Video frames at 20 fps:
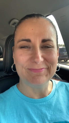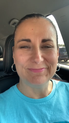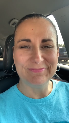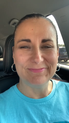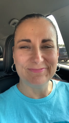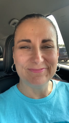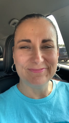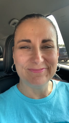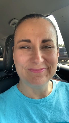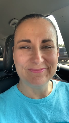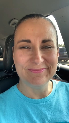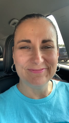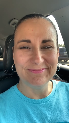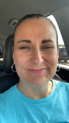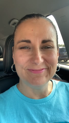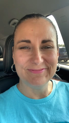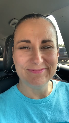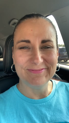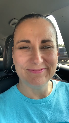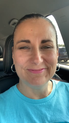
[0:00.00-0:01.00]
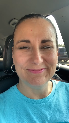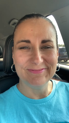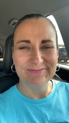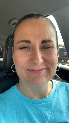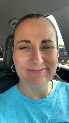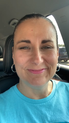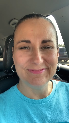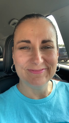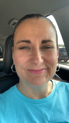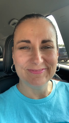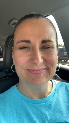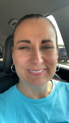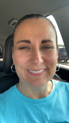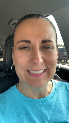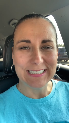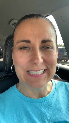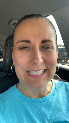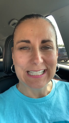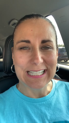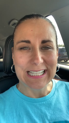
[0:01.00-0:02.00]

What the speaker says: Nobody speaks.